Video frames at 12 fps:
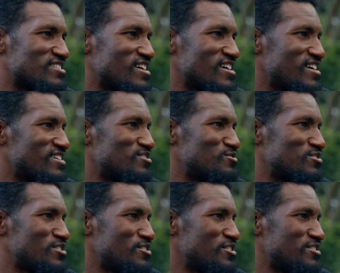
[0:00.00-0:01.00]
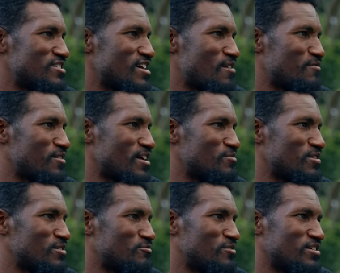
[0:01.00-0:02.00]
taking it too seriously. I feel like
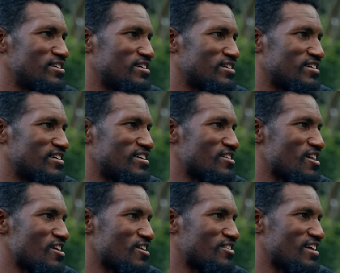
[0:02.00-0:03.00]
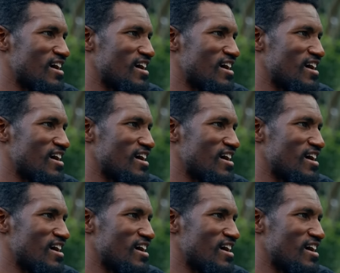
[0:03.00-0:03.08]
we really get along on